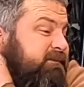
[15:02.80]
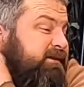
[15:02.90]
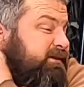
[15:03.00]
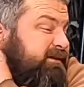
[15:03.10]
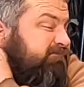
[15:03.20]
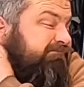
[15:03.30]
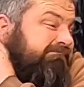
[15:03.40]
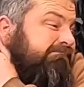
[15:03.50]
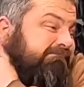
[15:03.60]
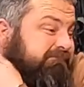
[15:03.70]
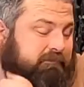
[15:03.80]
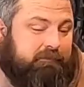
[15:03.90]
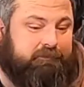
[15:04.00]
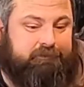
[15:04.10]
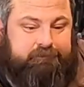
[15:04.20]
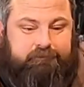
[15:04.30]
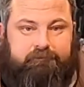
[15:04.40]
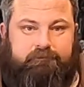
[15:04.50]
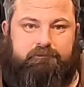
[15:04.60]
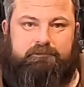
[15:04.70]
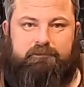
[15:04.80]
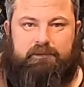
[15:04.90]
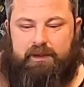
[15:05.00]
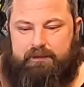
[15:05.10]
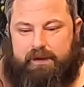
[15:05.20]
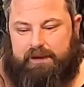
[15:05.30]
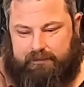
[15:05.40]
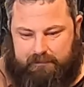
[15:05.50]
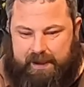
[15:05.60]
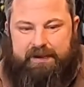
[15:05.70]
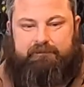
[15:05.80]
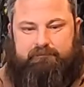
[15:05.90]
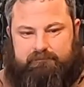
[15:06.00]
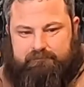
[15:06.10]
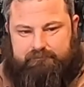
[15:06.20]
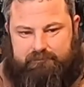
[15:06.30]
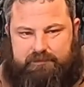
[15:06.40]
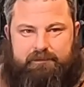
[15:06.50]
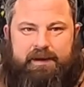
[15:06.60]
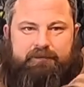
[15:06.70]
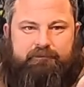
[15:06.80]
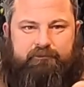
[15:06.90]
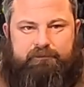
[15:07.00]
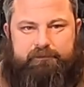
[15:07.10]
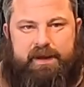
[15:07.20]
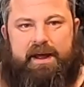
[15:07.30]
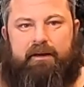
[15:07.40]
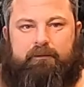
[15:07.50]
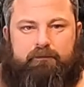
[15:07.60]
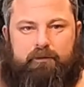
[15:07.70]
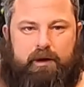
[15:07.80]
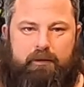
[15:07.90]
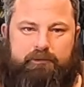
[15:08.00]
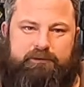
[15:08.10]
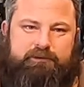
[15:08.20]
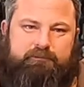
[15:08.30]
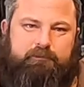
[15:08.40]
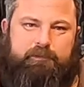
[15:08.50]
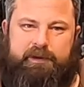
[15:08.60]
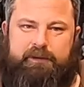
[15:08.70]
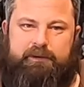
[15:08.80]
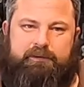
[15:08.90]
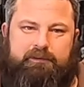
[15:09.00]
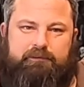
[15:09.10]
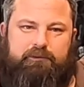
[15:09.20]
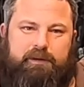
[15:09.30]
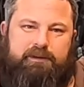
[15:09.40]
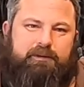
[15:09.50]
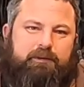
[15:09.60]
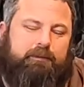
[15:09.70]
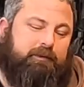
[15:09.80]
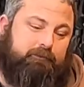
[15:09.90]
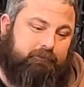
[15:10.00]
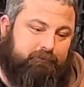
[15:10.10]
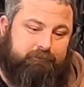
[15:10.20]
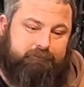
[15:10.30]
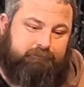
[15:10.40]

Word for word: Yep. To the coils, fine. They're not actually going to run more main, than 5 amps. The main power was bigger than yep. 2. But.